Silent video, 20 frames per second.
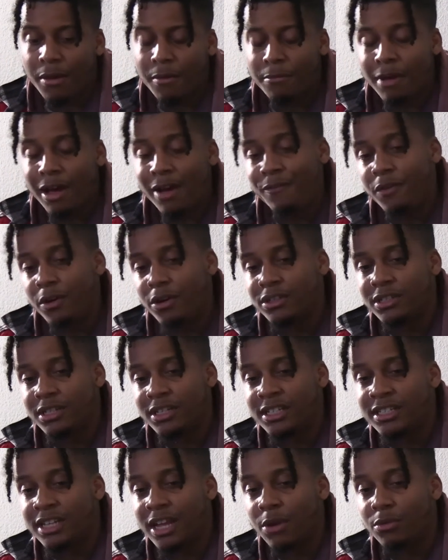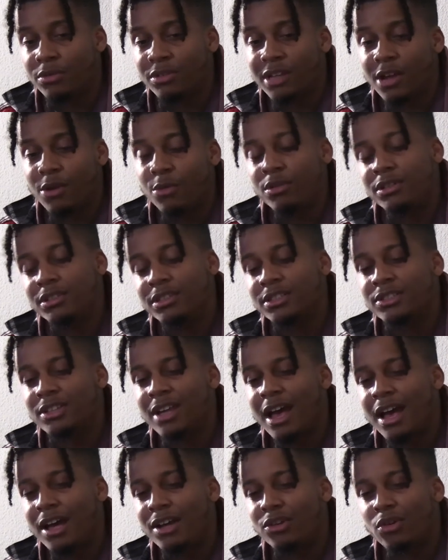My first instinct was like, what's this
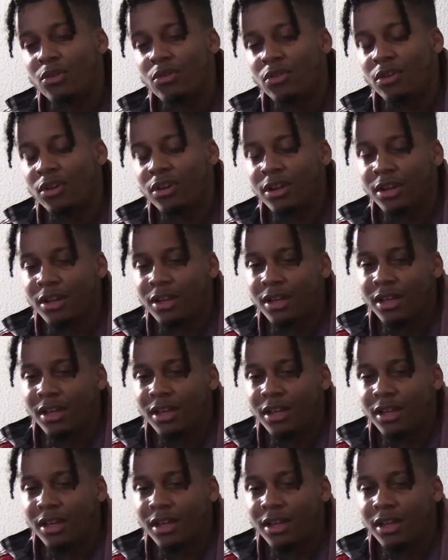guy doing?